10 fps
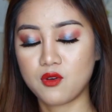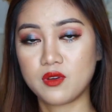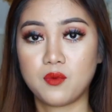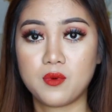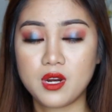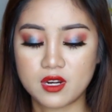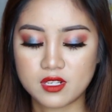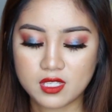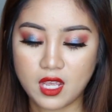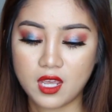it
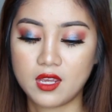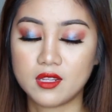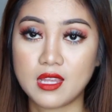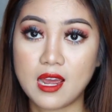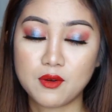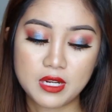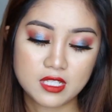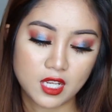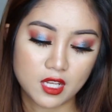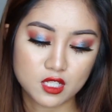works. And that
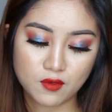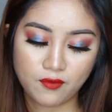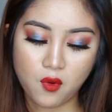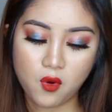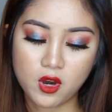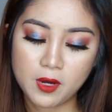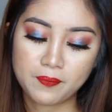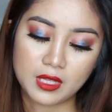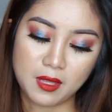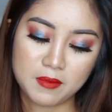retails
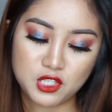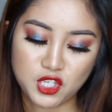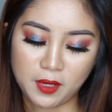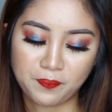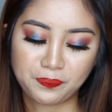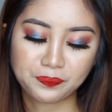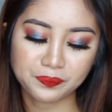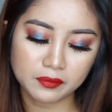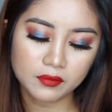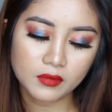for, let me check,
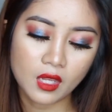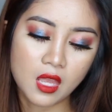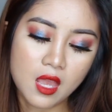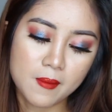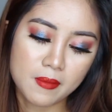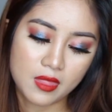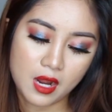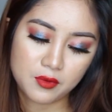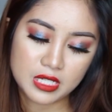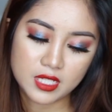
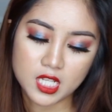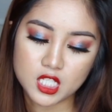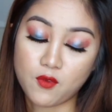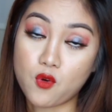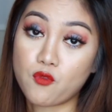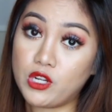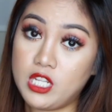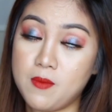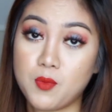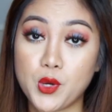that retails for
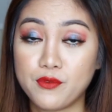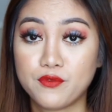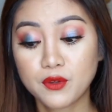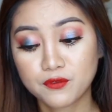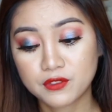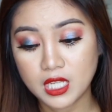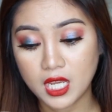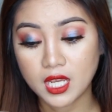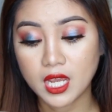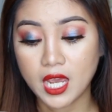
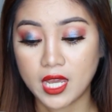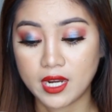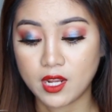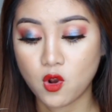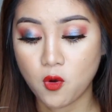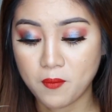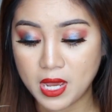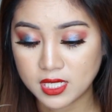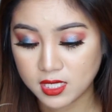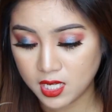14.50, and I hope
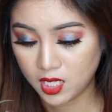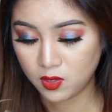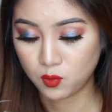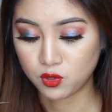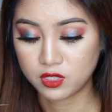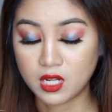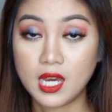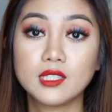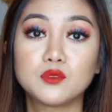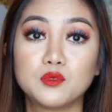my skin would
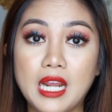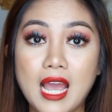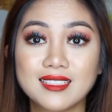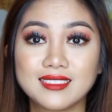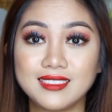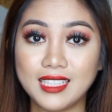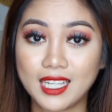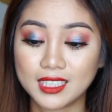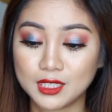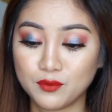not react
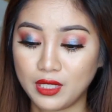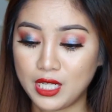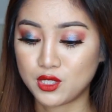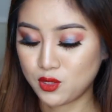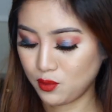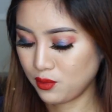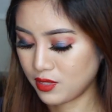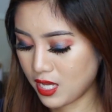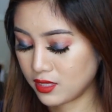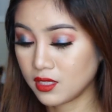negatively to
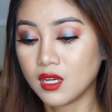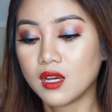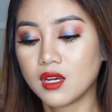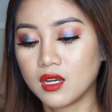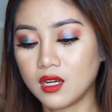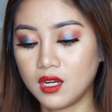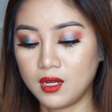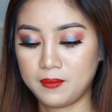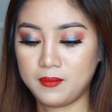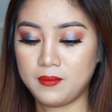that
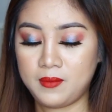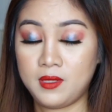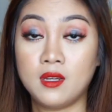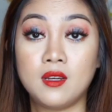balm.